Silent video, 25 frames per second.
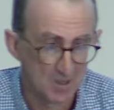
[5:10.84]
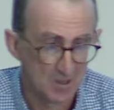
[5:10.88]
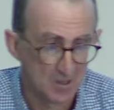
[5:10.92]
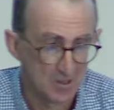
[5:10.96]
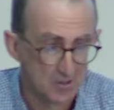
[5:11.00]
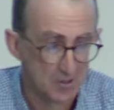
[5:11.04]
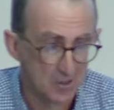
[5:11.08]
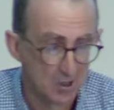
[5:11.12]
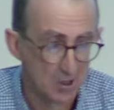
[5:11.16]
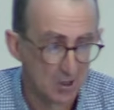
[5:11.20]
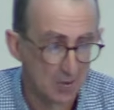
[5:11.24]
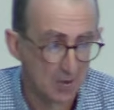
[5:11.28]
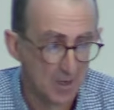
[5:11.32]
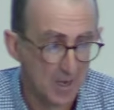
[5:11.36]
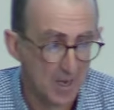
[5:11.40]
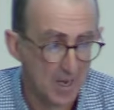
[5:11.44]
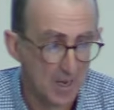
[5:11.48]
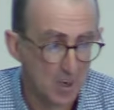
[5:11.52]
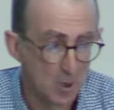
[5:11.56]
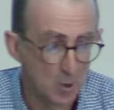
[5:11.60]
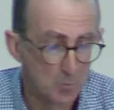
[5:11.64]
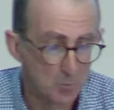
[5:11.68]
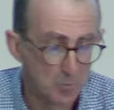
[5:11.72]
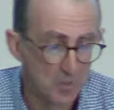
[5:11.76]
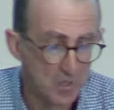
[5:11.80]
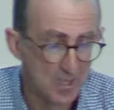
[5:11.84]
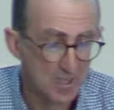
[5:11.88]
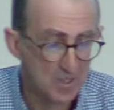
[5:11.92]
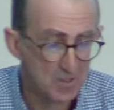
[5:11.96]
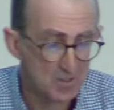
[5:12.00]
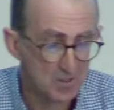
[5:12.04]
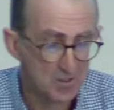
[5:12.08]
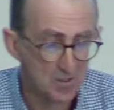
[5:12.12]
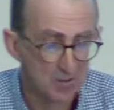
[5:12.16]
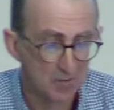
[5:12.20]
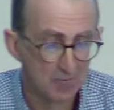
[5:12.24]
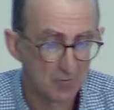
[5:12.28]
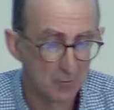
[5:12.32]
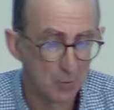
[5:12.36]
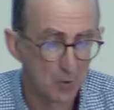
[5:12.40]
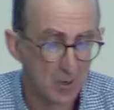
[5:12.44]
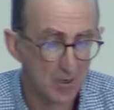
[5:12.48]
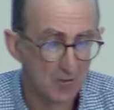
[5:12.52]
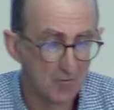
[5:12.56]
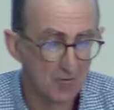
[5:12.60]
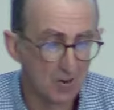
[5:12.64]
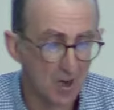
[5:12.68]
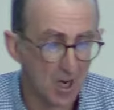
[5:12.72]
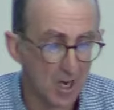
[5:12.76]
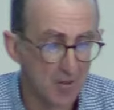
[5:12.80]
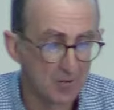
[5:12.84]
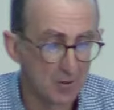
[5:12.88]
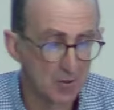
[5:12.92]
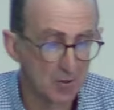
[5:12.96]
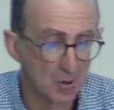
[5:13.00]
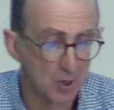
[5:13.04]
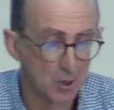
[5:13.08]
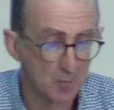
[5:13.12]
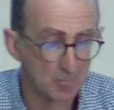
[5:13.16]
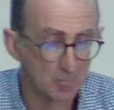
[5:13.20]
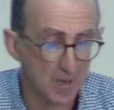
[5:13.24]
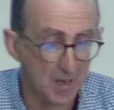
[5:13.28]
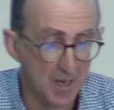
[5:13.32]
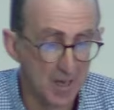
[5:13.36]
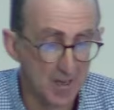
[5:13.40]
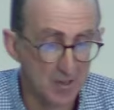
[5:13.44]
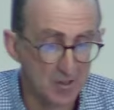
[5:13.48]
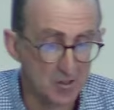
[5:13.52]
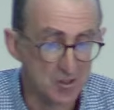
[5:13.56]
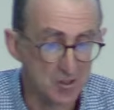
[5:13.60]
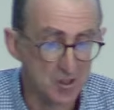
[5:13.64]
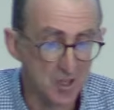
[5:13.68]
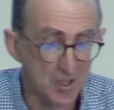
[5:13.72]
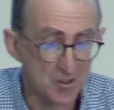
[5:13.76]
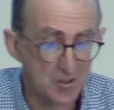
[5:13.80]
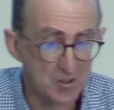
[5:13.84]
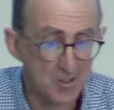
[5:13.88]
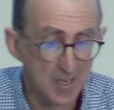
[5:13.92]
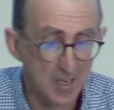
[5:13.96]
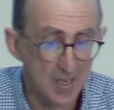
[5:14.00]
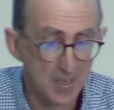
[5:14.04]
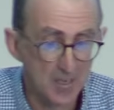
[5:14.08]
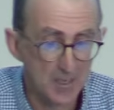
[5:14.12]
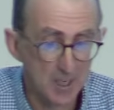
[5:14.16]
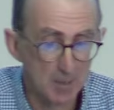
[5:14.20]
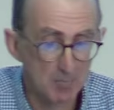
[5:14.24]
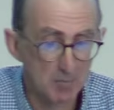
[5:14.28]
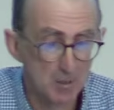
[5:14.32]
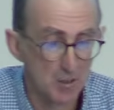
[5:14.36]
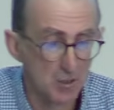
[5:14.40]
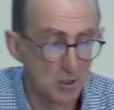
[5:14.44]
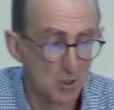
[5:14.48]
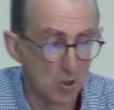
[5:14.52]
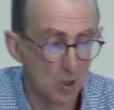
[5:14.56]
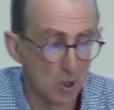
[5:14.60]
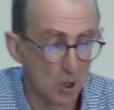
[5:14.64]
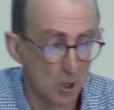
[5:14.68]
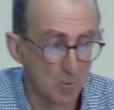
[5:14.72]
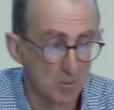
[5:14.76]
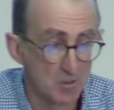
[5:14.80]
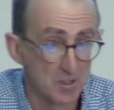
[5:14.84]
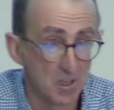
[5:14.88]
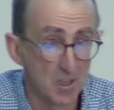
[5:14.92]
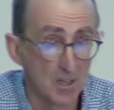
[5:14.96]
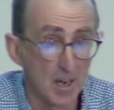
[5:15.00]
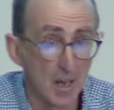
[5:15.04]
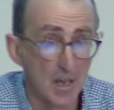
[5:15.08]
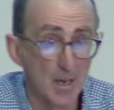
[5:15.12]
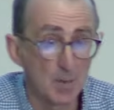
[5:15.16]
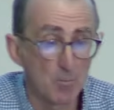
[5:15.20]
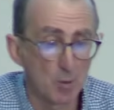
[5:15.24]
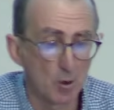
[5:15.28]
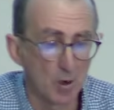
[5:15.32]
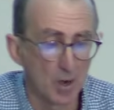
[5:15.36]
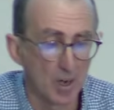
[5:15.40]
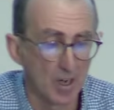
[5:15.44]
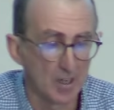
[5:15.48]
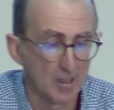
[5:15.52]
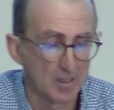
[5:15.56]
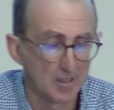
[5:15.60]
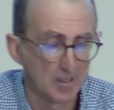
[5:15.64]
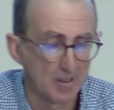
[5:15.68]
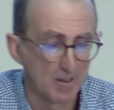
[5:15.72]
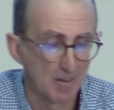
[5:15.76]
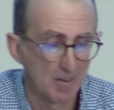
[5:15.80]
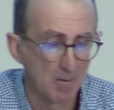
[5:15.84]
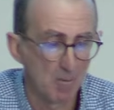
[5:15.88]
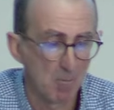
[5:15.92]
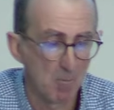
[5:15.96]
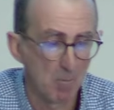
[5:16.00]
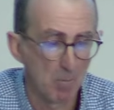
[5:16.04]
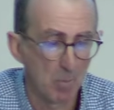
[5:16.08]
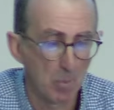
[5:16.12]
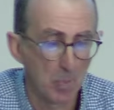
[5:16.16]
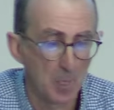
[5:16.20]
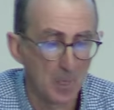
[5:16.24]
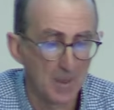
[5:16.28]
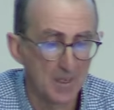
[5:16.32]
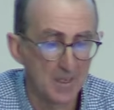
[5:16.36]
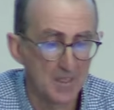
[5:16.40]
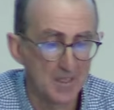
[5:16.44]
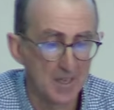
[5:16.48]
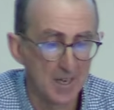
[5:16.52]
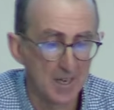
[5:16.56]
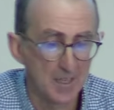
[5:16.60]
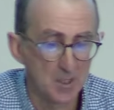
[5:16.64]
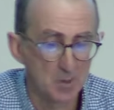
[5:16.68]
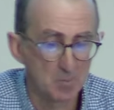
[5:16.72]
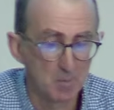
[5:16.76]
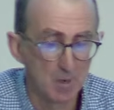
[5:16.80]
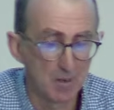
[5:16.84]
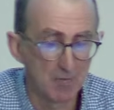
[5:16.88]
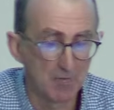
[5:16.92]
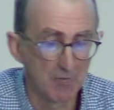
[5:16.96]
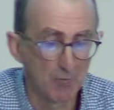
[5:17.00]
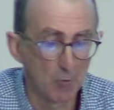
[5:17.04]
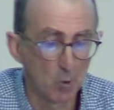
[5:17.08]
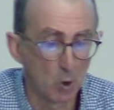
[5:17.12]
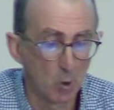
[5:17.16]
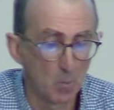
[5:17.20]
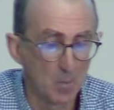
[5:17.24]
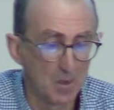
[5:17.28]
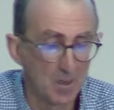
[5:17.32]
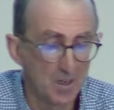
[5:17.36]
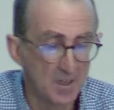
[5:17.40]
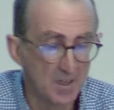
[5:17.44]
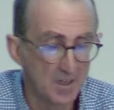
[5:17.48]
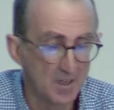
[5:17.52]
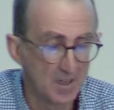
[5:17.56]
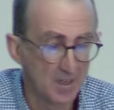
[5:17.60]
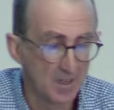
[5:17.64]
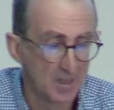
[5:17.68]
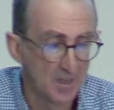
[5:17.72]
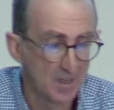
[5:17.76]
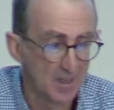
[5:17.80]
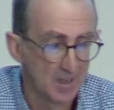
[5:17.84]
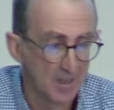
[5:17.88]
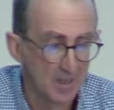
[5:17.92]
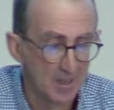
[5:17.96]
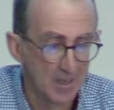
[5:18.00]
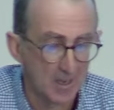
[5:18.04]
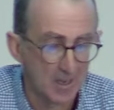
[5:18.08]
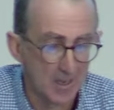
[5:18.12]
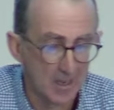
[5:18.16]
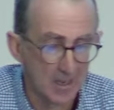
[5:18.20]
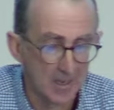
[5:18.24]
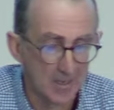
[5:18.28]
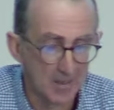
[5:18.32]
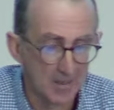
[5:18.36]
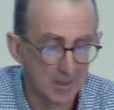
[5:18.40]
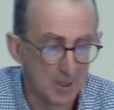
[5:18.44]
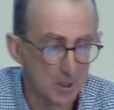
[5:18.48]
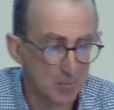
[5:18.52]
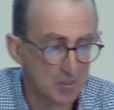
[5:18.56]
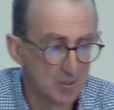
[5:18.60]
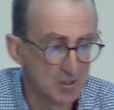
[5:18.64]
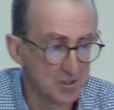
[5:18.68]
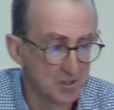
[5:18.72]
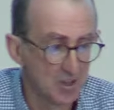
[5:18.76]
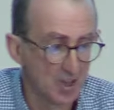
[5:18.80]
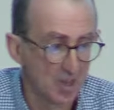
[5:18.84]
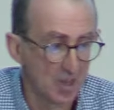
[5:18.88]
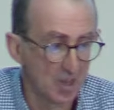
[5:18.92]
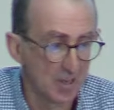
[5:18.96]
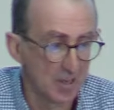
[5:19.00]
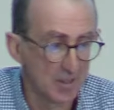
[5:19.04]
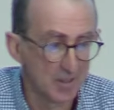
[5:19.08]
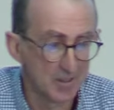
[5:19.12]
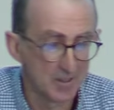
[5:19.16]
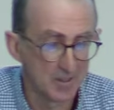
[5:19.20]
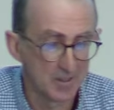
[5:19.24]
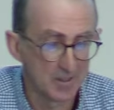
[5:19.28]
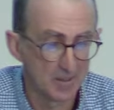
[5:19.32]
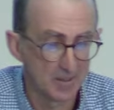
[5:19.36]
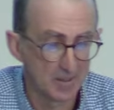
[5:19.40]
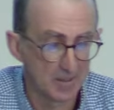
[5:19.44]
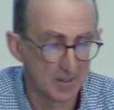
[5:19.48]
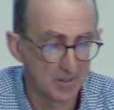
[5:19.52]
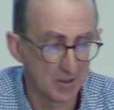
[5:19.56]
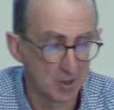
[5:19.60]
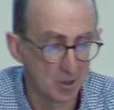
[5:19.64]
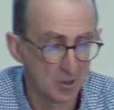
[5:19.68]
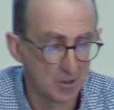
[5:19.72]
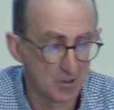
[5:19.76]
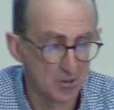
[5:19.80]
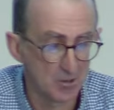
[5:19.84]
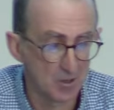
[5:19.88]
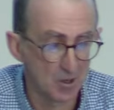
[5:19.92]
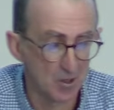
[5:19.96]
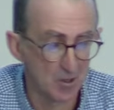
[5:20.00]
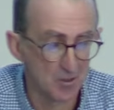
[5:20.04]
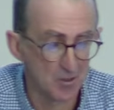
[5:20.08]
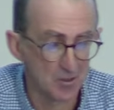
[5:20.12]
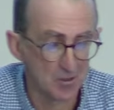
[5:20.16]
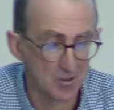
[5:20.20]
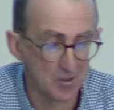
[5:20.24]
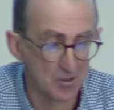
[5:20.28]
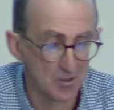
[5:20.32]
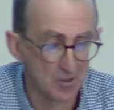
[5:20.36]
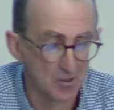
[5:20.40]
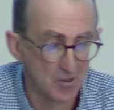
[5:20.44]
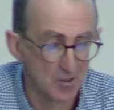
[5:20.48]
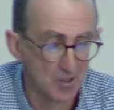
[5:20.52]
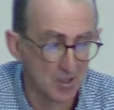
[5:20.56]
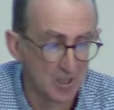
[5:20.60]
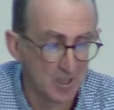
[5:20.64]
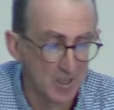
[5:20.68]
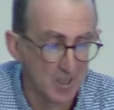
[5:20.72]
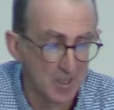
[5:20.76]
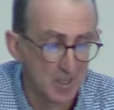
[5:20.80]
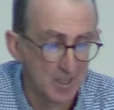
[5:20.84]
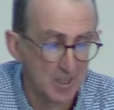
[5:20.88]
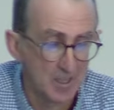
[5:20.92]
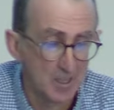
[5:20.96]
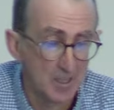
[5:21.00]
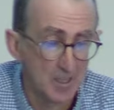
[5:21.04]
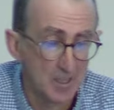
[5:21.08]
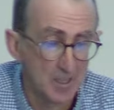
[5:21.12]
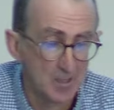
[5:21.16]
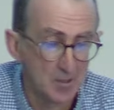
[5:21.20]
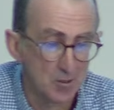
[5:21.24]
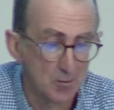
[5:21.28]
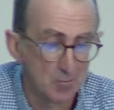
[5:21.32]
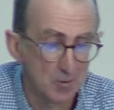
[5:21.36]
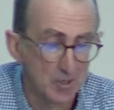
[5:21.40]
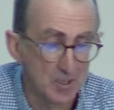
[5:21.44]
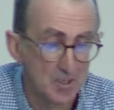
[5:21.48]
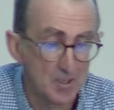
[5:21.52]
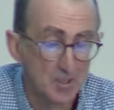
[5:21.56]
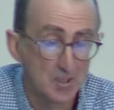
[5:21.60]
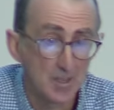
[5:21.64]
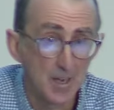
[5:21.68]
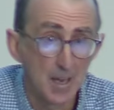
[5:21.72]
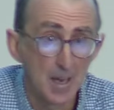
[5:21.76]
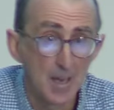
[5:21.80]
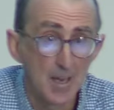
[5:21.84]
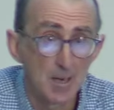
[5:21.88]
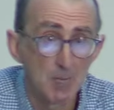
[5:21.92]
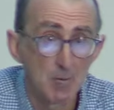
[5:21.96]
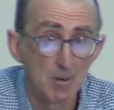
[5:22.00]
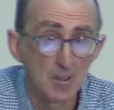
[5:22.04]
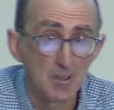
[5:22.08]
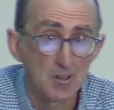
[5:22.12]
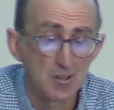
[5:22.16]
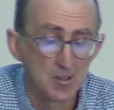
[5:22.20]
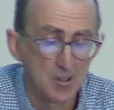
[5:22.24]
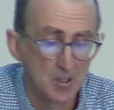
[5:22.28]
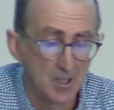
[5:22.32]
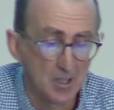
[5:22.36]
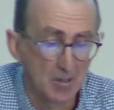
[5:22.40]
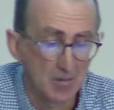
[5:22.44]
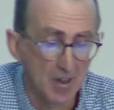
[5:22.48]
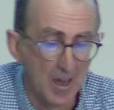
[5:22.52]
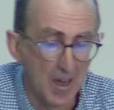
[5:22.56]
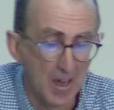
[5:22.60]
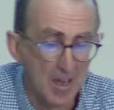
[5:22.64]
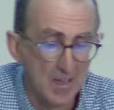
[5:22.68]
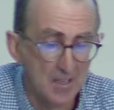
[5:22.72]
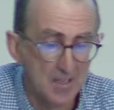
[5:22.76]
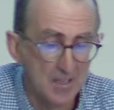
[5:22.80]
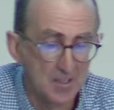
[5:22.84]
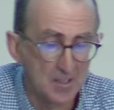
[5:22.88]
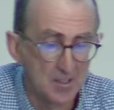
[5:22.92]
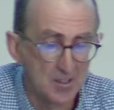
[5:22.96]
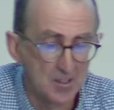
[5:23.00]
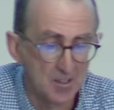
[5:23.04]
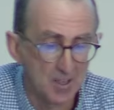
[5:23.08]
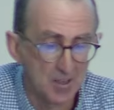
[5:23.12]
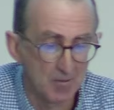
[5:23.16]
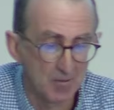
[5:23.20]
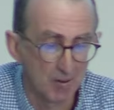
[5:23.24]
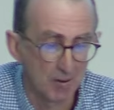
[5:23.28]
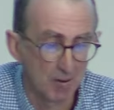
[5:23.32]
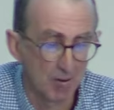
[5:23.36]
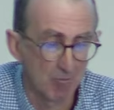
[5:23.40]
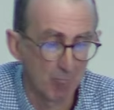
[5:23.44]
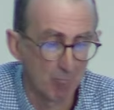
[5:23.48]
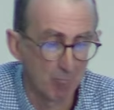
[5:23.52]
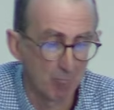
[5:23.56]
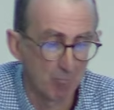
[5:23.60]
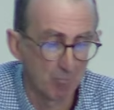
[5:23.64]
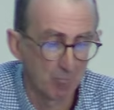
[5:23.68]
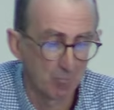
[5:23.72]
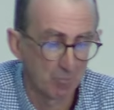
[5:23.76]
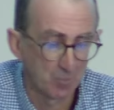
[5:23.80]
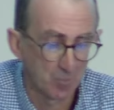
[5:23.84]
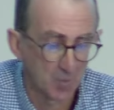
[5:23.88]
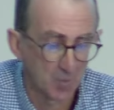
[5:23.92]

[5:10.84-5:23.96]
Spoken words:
So an obese 45-year-old man has just taken up a job as a labourer. He takes metformin and glipizide in those doses. He has a recent A1C of 87.